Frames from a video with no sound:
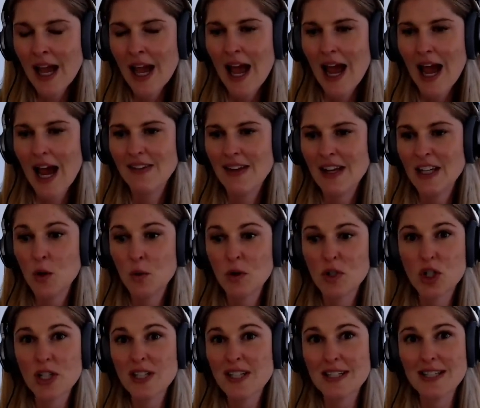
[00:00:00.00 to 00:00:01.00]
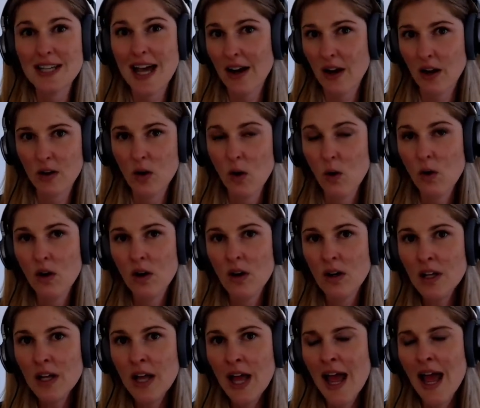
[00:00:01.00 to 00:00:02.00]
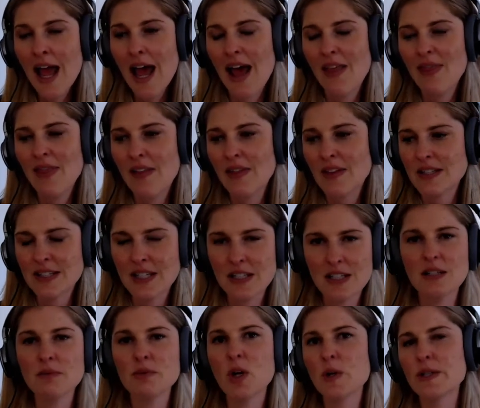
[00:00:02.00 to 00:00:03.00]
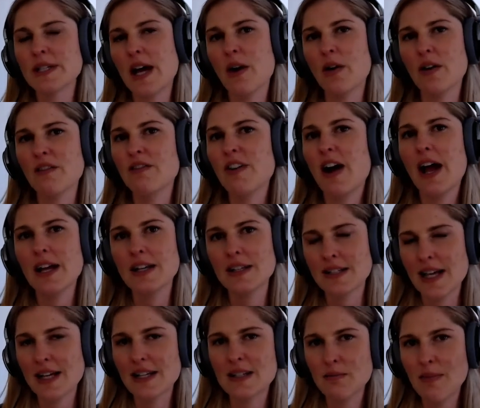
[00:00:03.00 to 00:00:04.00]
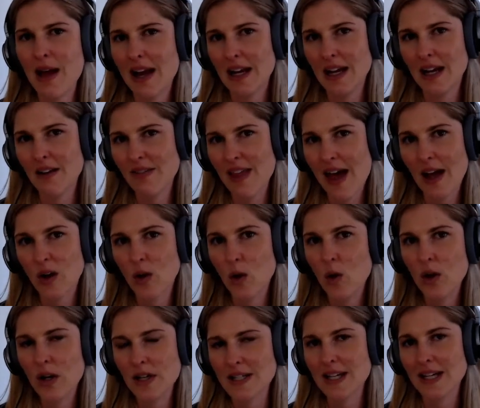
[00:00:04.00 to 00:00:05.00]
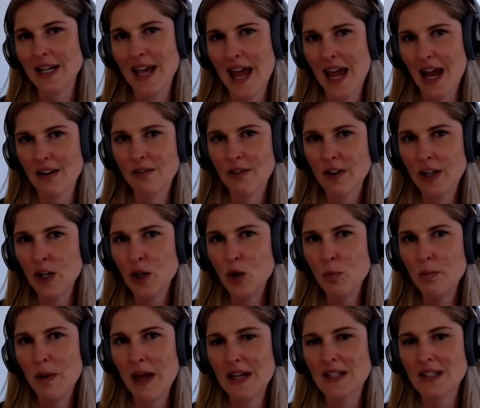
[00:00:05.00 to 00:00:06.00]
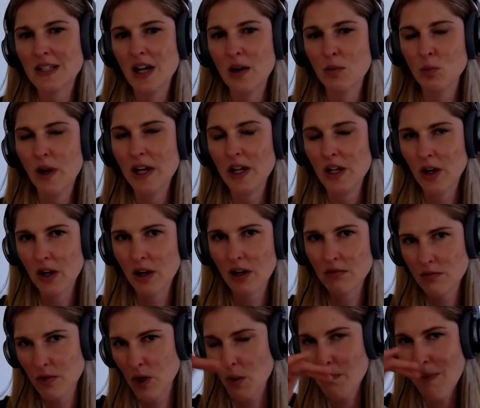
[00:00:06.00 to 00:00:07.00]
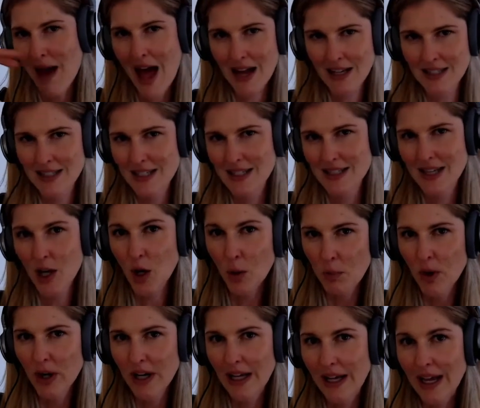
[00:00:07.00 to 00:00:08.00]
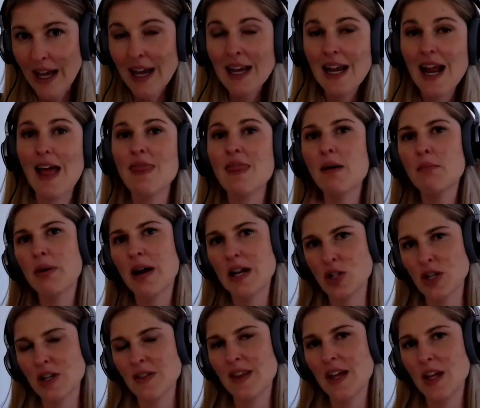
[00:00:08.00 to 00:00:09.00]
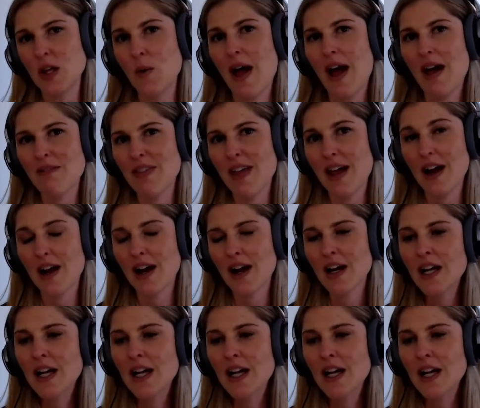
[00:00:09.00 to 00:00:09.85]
And then you would just set a goal, and then the system goes out and finds as many of that goal as it can for you based on what your max is that you're putting in and the budget that you have there.